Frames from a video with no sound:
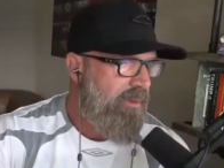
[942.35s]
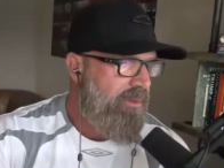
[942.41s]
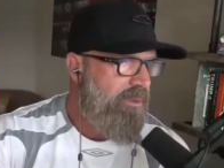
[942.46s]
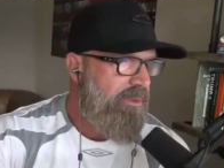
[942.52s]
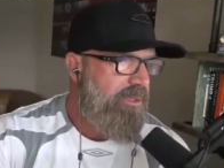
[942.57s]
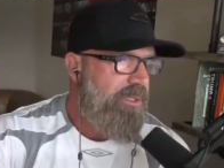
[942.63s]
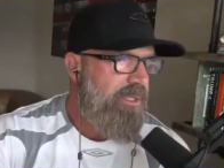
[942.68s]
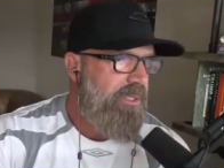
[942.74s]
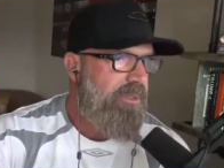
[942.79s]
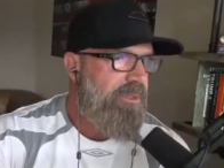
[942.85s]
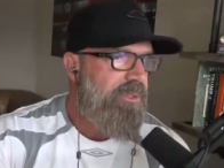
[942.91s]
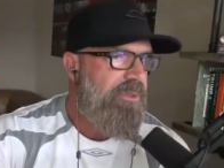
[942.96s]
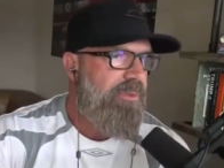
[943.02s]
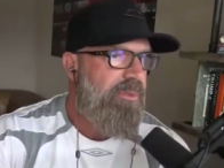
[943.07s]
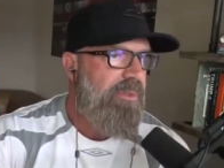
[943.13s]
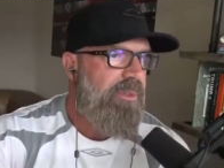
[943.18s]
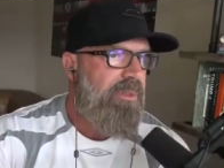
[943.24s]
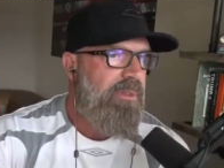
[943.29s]
Share
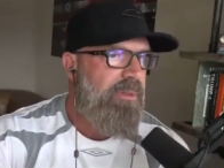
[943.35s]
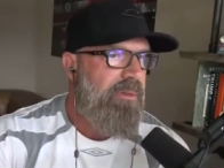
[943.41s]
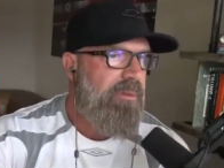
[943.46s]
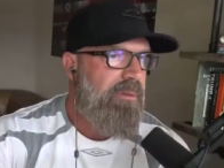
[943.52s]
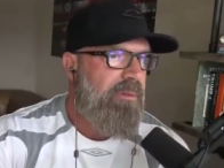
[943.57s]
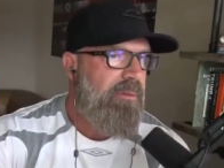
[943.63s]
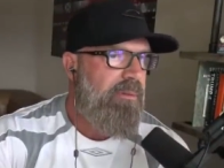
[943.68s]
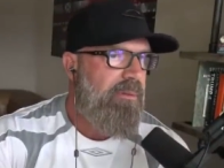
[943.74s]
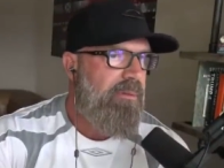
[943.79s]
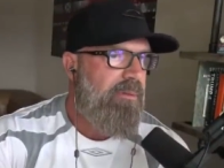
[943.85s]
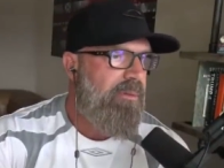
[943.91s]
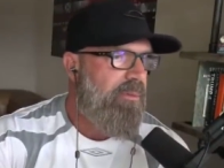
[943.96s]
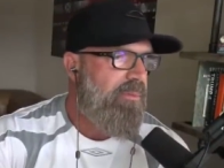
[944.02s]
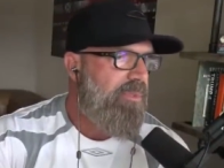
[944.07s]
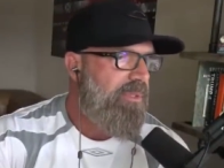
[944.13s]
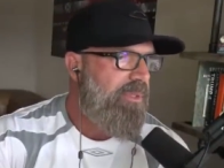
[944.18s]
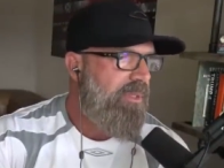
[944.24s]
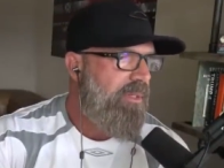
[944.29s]
screen.
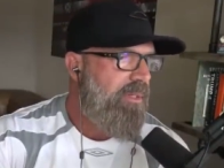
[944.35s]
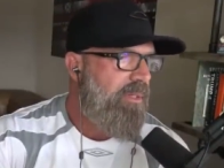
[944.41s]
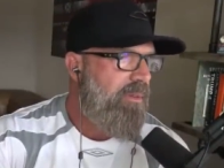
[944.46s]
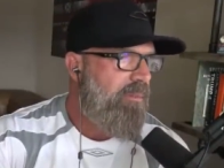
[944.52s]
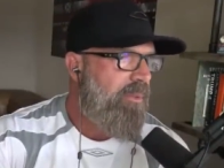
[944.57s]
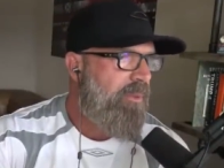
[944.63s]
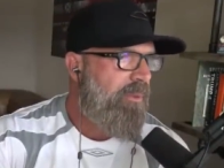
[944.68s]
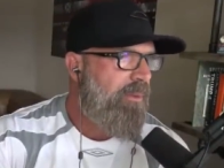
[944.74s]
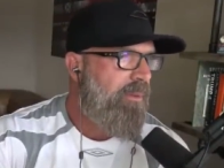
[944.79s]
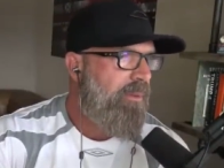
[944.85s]
Chrome tab.